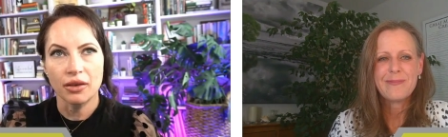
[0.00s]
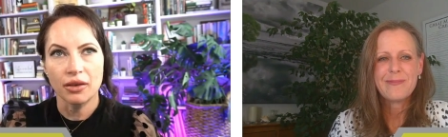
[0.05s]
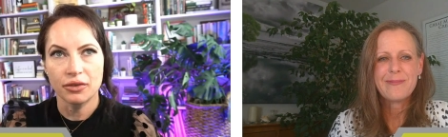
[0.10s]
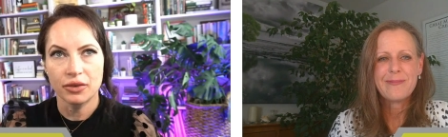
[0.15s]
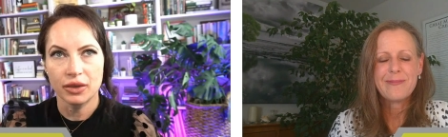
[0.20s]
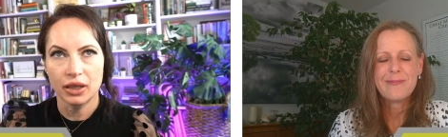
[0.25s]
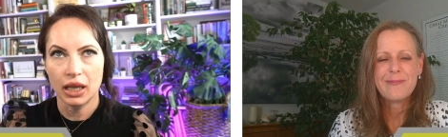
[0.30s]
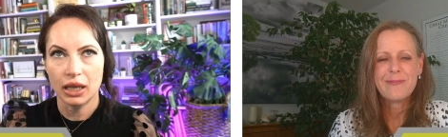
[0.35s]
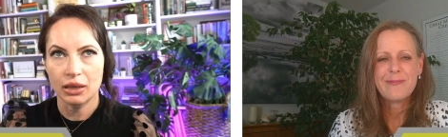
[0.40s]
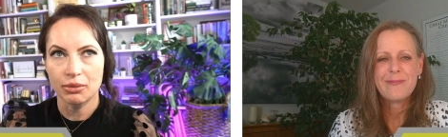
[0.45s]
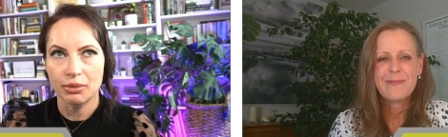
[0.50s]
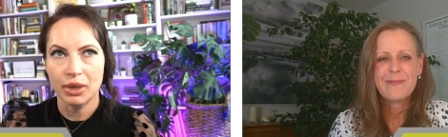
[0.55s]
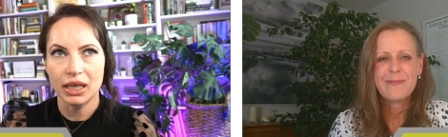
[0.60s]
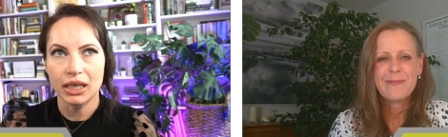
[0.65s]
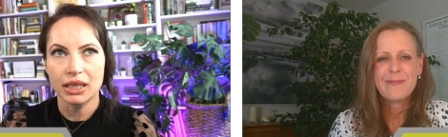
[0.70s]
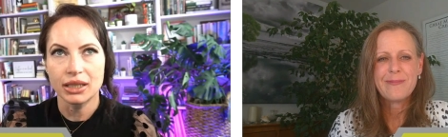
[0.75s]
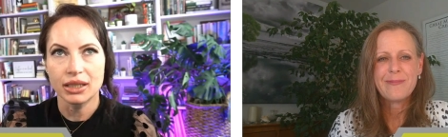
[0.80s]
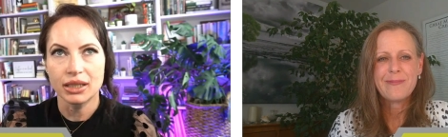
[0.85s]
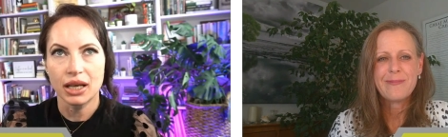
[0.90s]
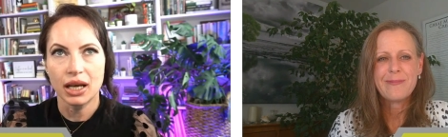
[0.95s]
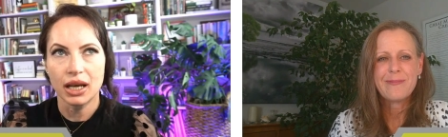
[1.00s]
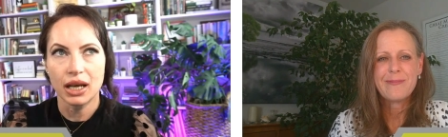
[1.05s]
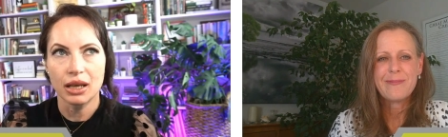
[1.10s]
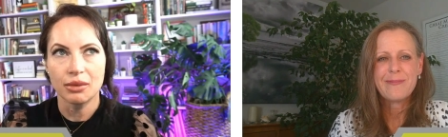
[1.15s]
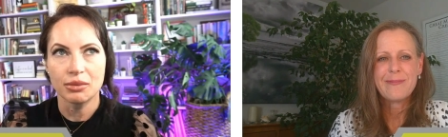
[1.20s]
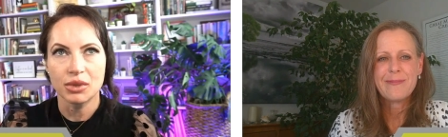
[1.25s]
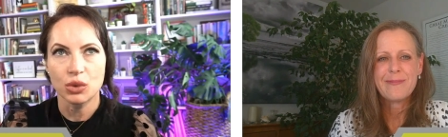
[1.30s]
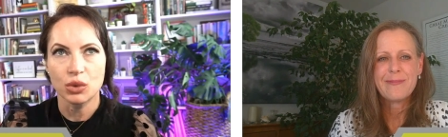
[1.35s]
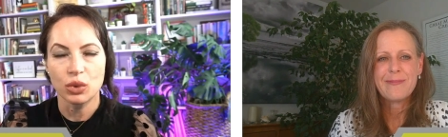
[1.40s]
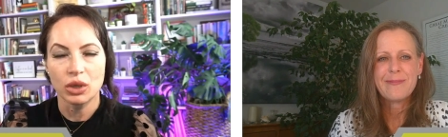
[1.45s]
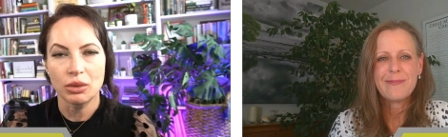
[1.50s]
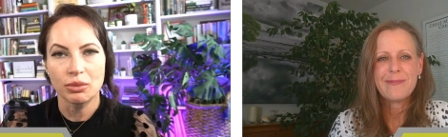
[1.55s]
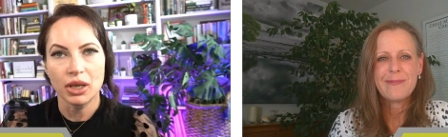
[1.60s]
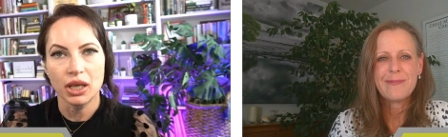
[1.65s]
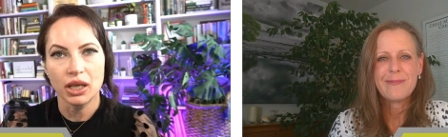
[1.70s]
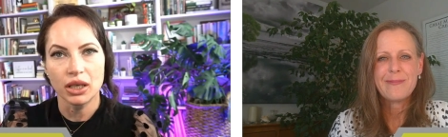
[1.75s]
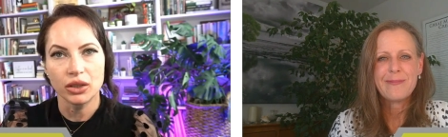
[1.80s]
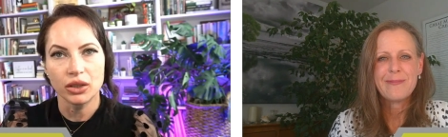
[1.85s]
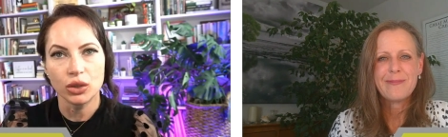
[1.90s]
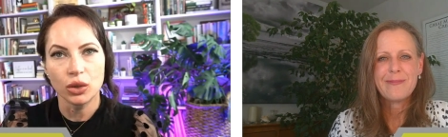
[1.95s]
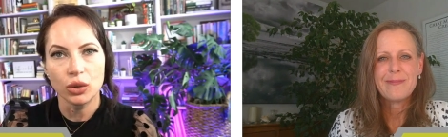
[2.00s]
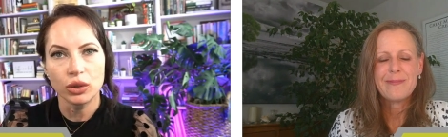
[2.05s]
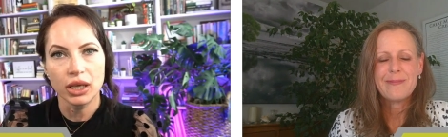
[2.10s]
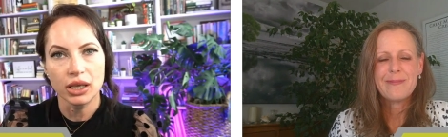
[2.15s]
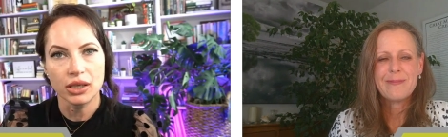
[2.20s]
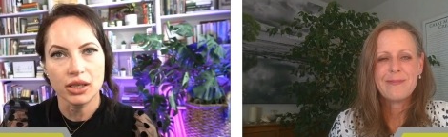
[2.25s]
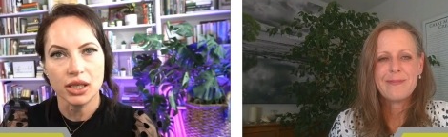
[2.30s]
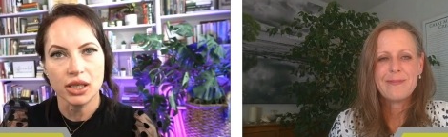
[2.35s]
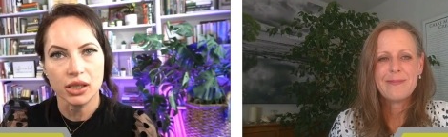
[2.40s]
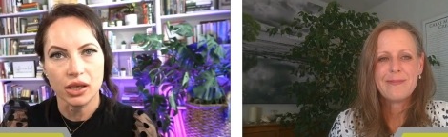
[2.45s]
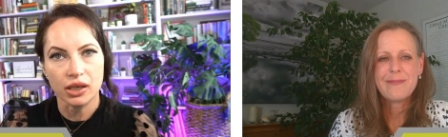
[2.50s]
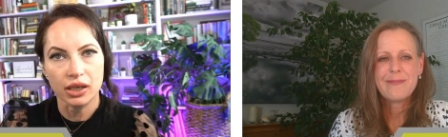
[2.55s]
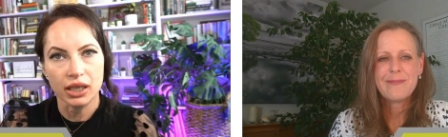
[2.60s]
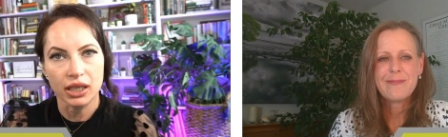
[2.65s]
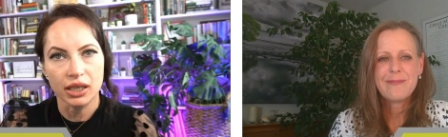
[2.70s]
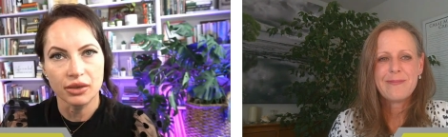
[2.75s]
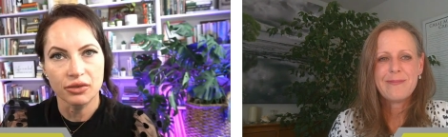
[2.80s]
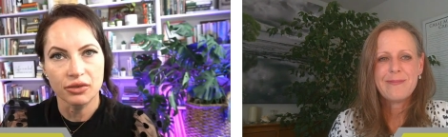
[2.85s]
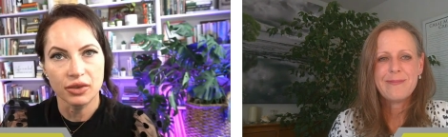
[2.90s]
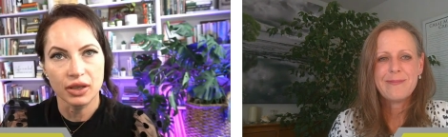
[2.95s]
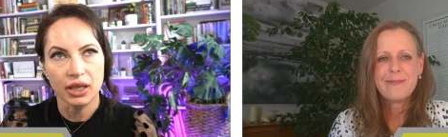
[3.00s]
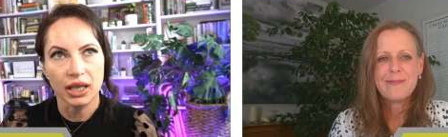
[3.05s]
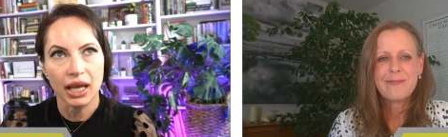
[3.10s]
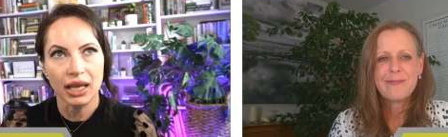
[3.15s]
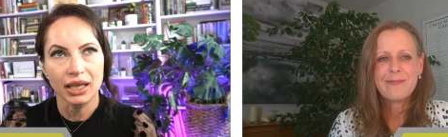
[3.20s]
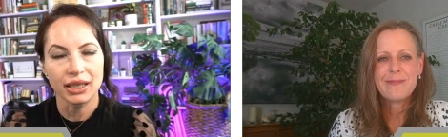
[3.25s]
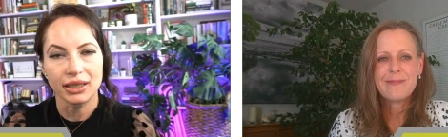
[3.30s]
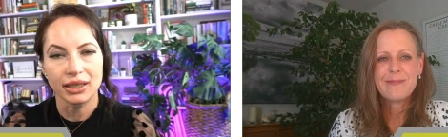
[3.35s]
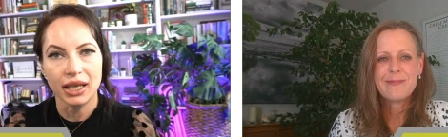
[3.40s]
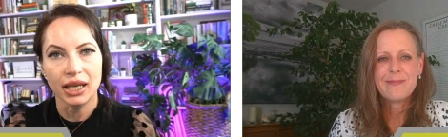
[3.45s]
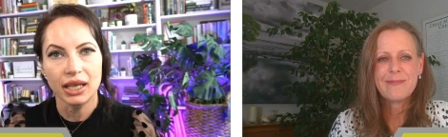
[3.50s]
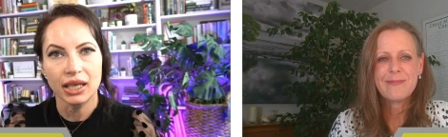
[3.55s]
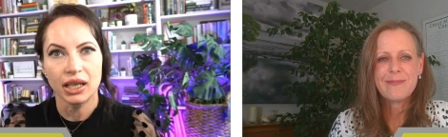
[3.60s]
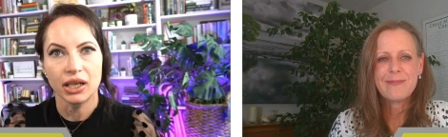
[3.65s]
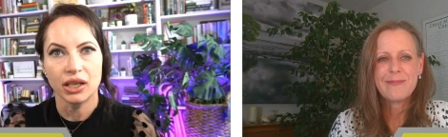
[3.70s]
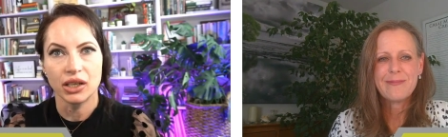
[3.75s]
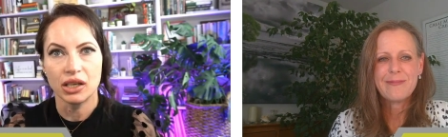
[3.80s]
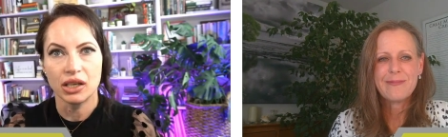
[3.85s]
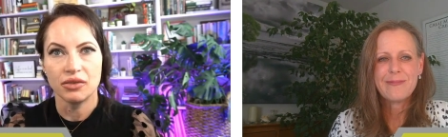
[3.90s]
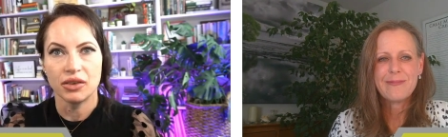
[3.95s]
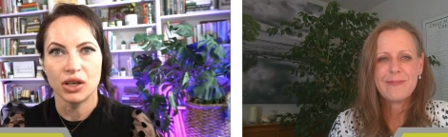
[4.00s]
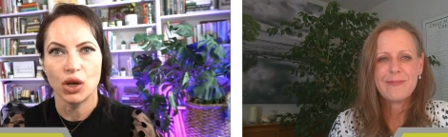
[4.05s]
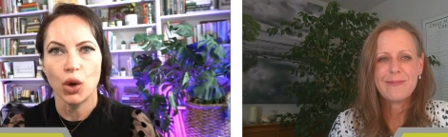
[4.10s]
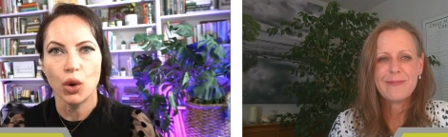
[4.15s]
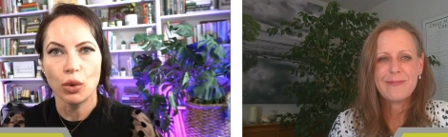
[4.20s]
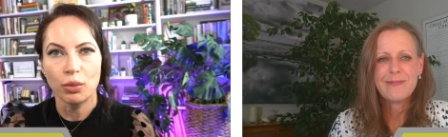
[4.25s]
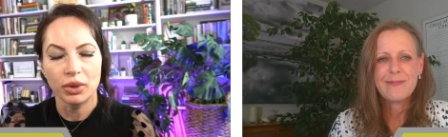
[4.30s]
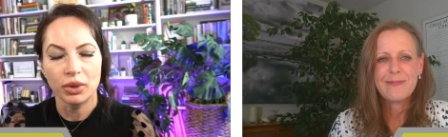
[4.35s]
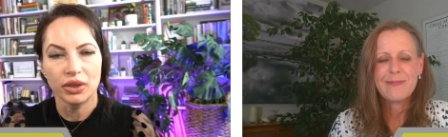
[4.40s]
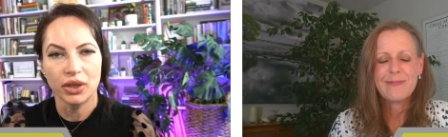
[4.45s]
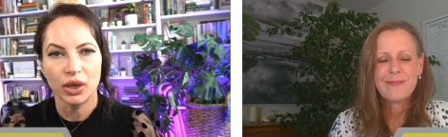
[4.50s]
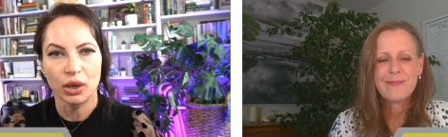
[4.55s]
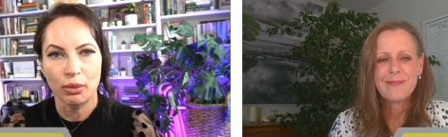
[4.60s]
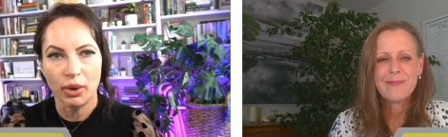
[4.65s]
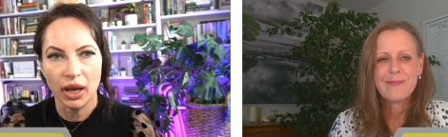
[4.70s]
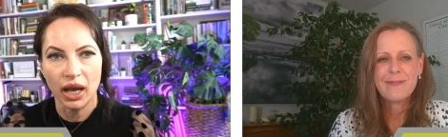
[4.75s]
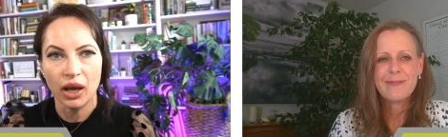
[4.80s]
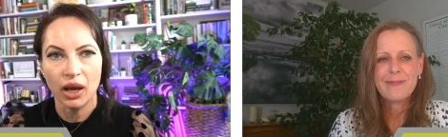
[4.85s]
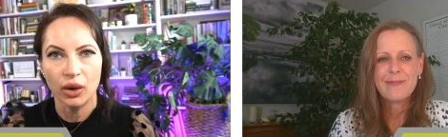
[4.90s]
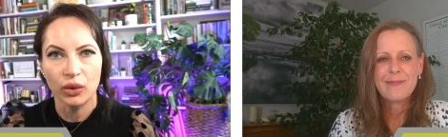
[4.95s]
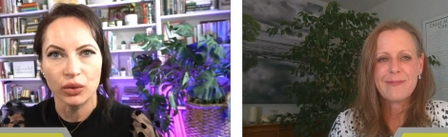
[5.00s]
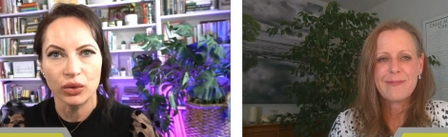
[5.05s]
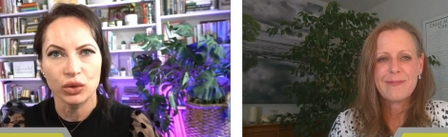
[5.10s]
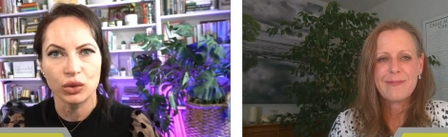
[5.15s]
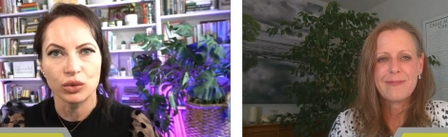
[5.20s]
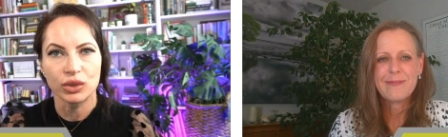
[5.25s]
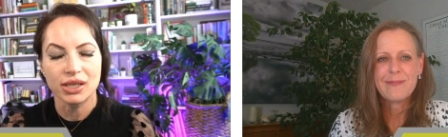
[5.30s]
Speaker 1: I feel like many times women don't necessarily feel like they can even open their mouth to